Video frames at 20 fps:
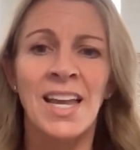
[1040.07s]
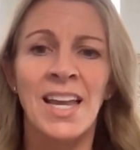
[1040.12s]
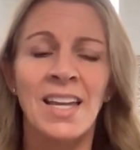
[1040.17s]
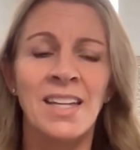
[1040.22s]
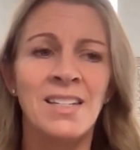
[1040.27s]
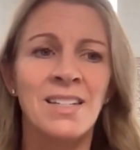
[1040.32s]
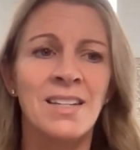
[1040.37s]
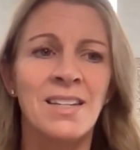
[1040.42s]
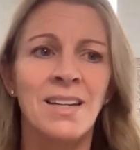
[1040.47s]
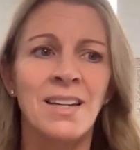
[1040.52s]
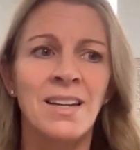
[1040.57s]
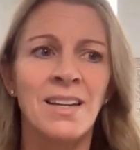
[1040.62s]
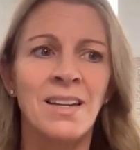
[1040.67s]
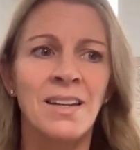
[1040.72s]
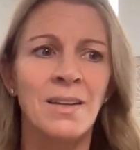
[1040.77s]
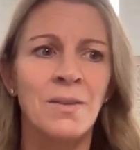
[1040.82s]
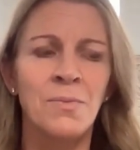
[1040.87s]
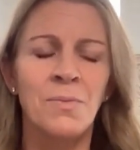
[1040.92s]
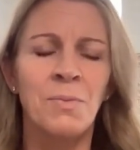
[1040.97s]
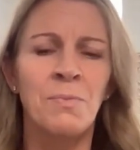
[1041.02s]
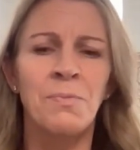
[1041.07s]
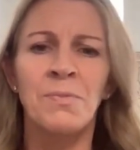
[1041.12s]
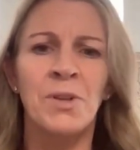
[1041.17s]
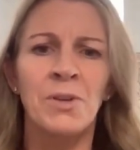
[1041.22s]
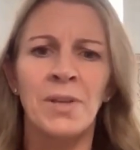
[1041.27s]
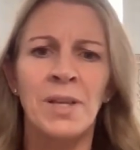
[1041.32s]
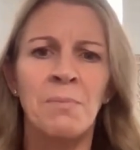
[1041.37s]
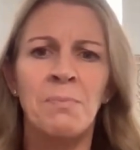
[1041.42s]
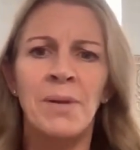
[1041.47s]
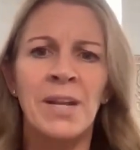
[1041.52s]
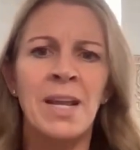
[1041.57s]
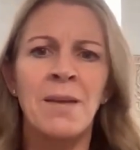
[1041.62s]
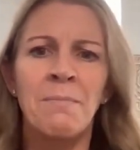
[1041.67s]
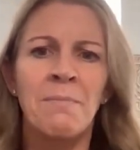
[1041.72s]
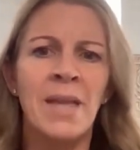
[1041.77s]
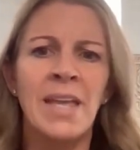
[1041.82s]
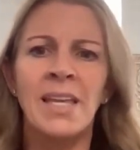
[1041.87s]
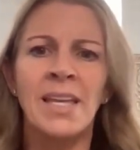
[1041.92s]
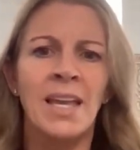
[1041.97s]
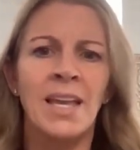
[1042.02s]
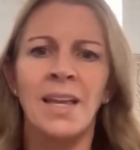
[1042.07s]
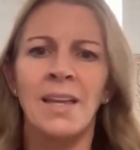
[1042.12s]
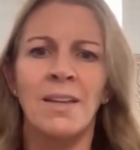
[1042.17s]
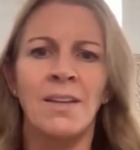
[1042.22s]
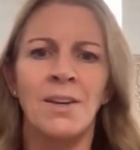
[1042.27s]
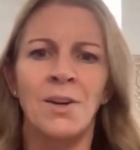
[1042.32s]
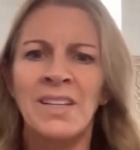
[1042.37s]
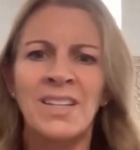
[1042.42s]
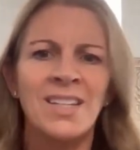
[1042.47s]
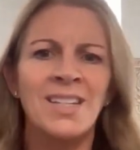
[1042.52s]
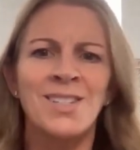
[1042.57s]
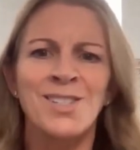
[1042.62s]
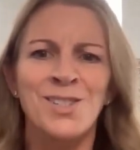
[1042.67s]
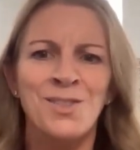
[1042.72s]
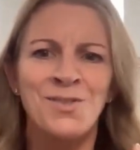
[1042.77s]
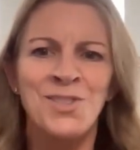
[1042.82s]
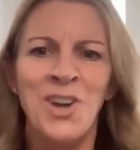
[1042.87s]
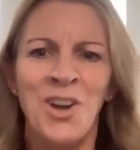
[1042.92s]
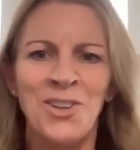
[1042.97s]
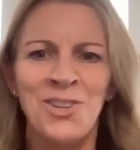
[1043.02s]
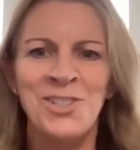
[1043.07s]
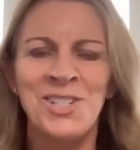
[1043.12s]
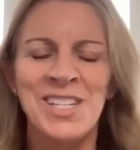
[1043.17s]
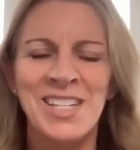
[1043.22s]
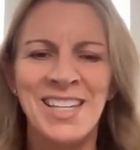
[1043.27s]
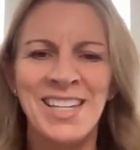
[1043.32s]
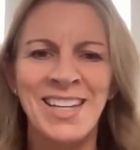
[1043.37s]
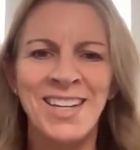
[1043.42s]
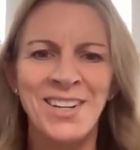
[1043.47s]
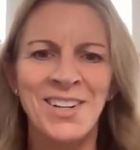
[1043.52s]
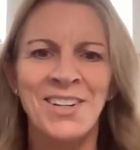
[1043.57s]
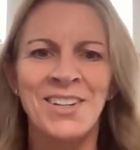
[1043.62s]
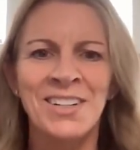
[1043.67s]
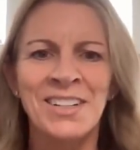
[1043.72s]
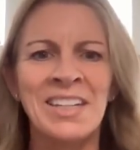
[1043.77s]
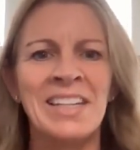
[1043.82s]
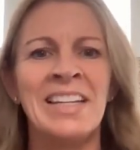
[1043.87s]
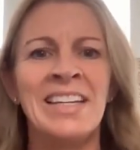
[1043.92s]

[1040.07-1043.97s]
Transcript: And eh, they're like, but I'm making millions of dollars a year.